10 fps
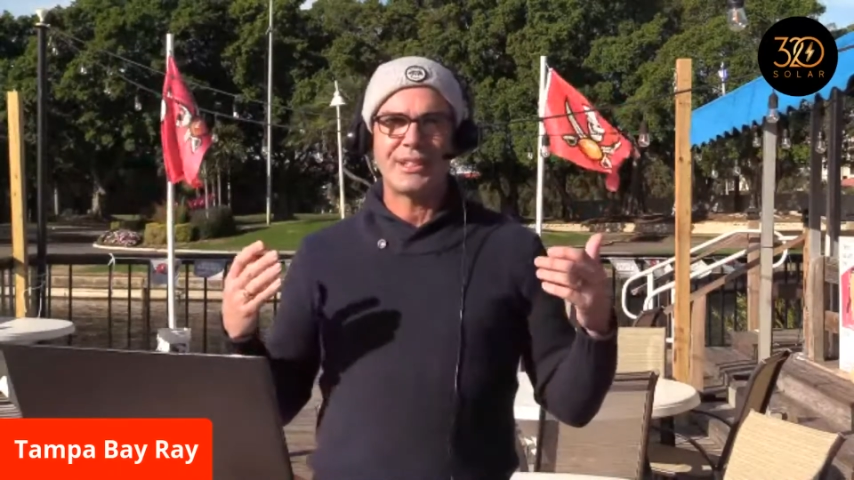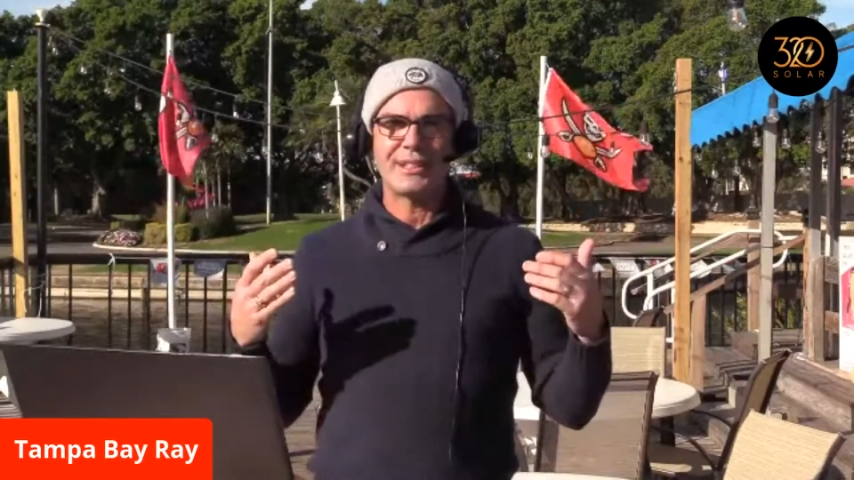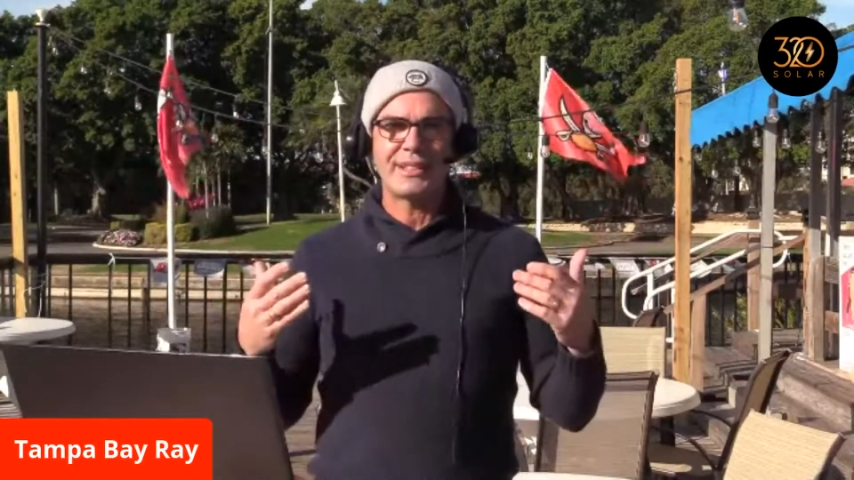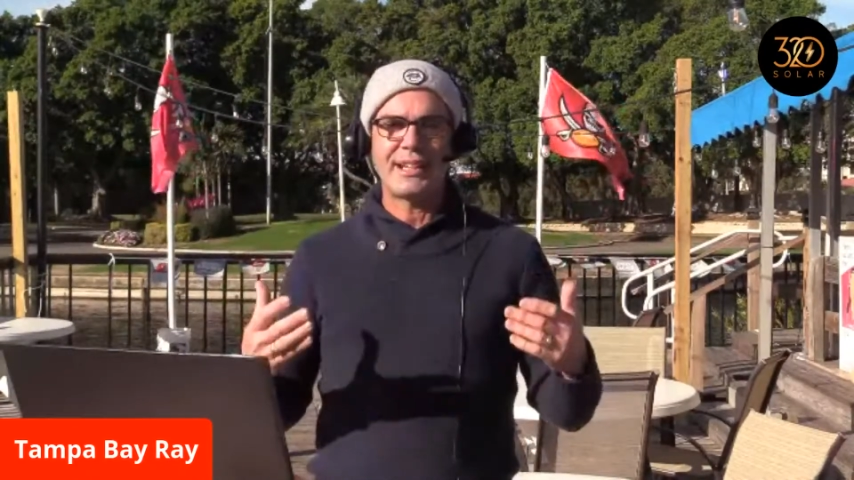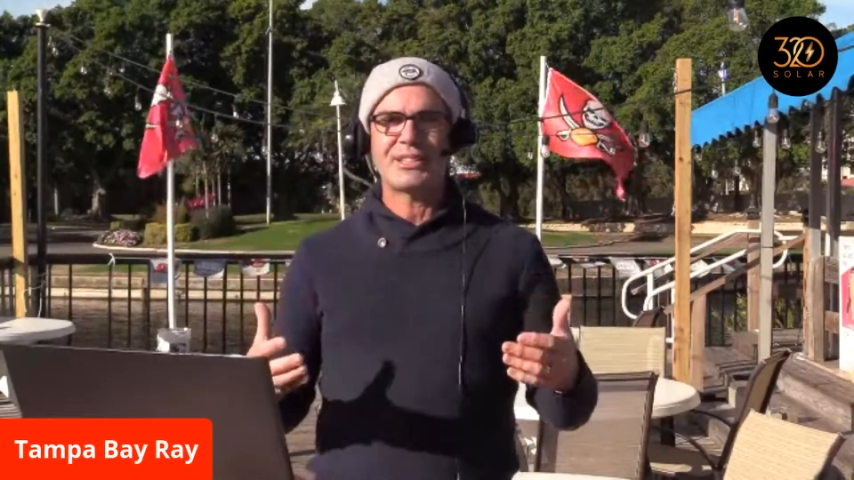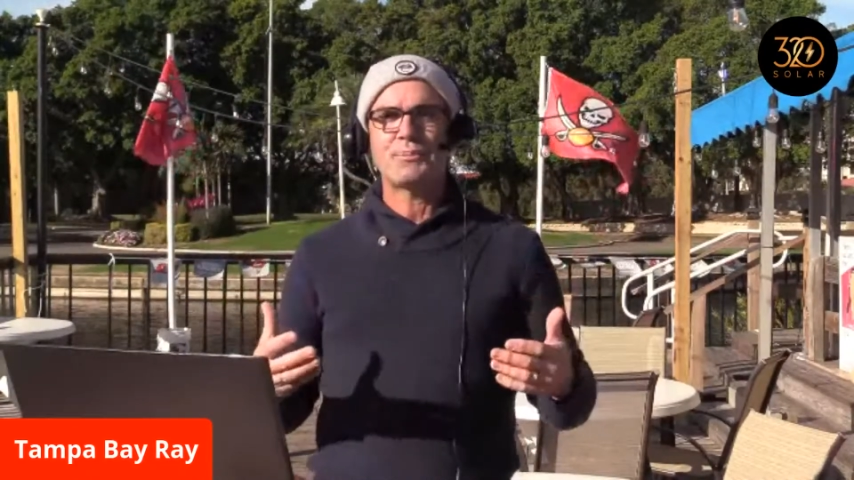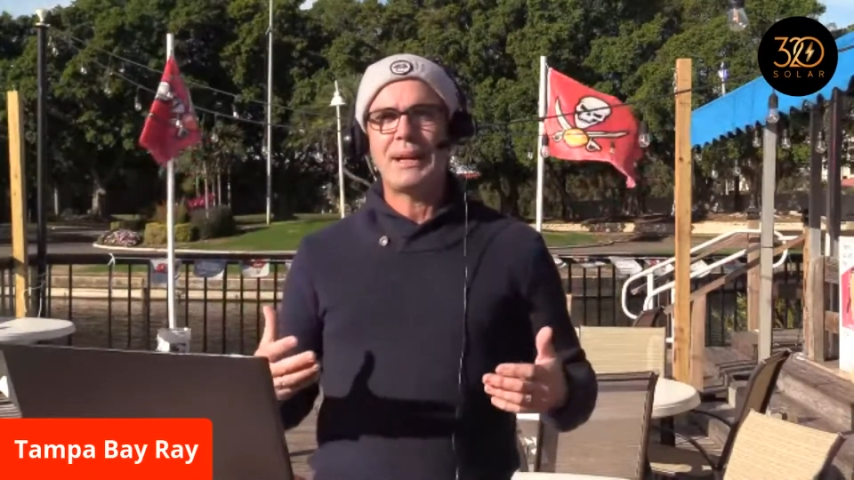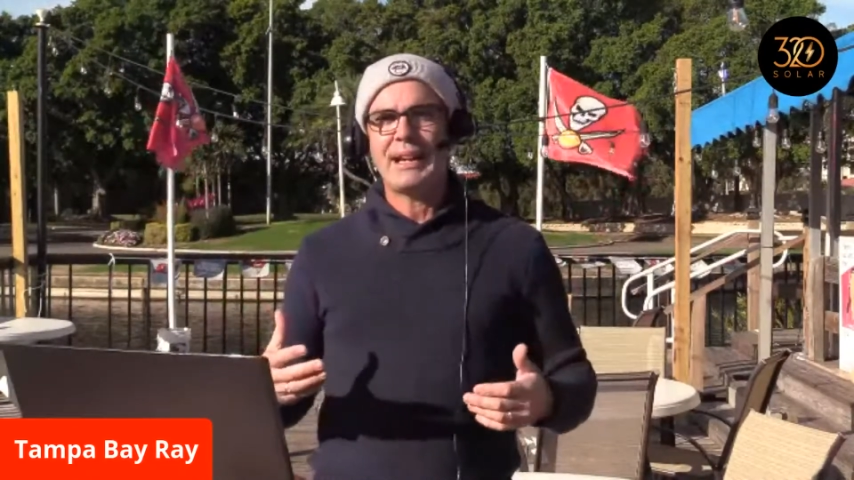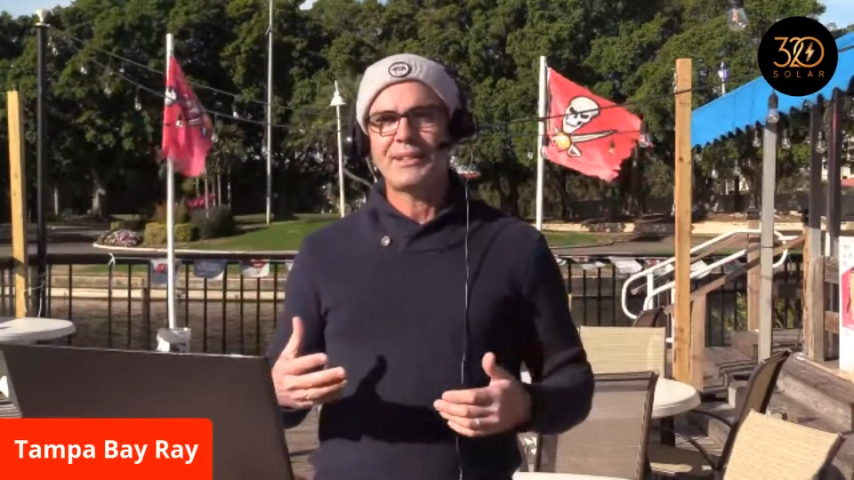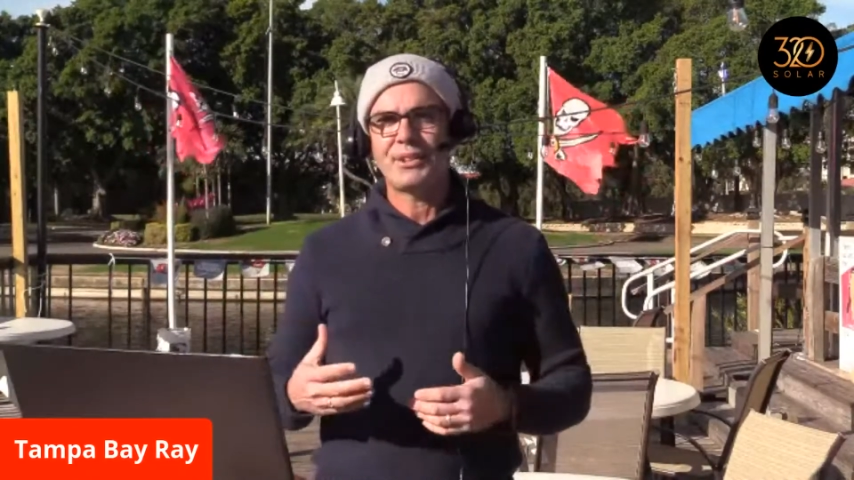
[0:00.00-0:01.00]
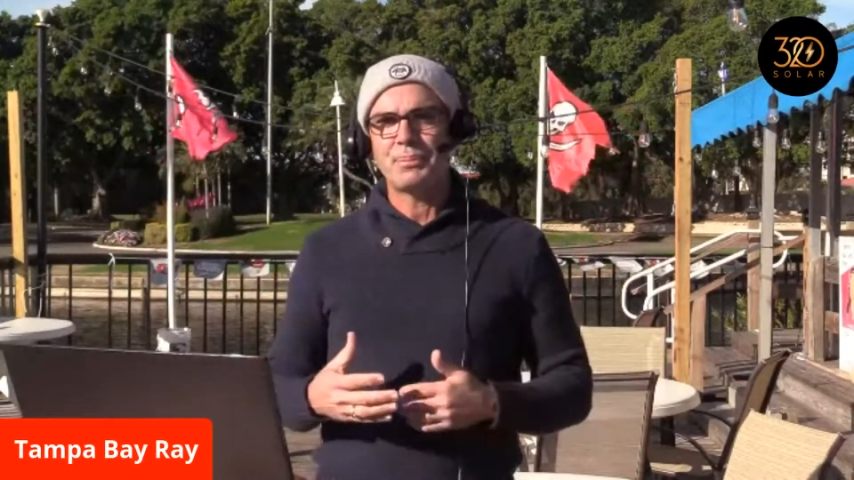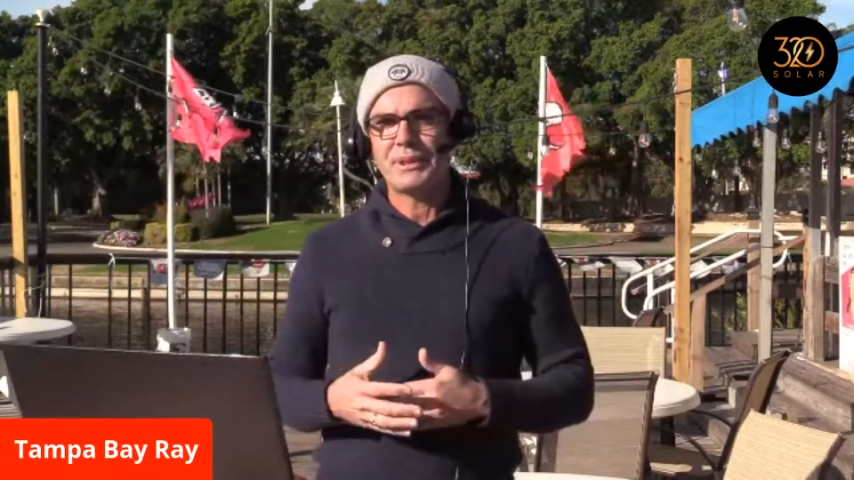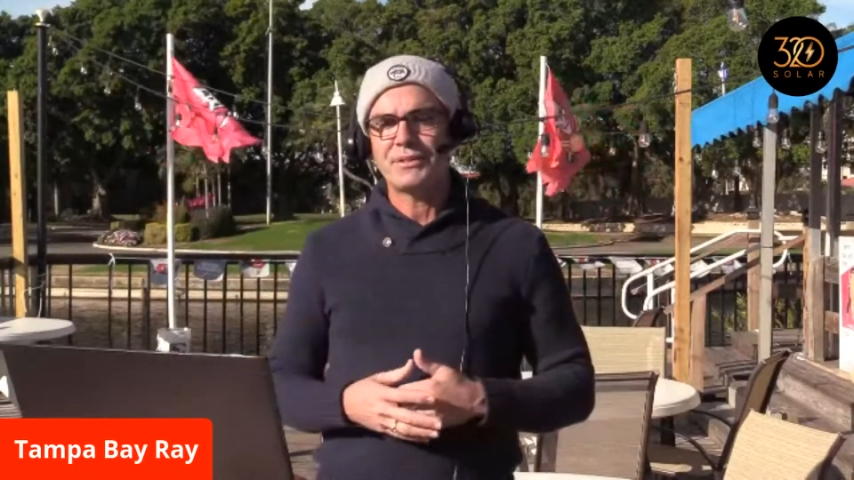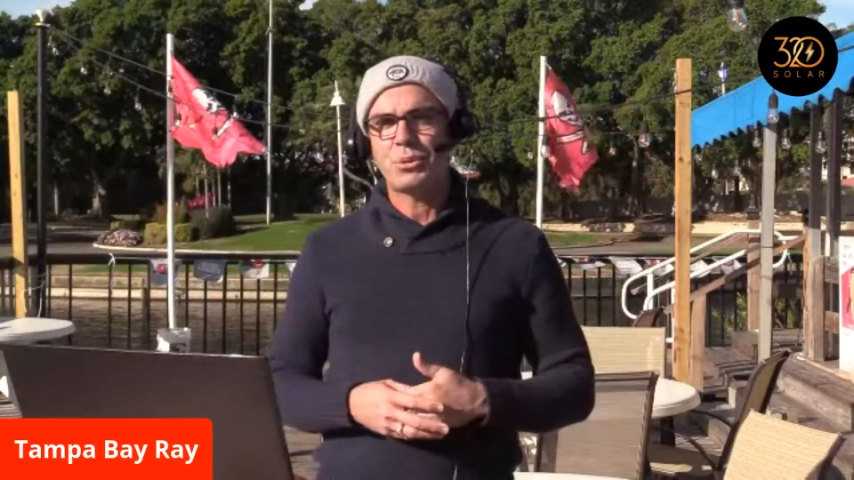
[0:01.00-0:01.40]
and it takes us back a little bit.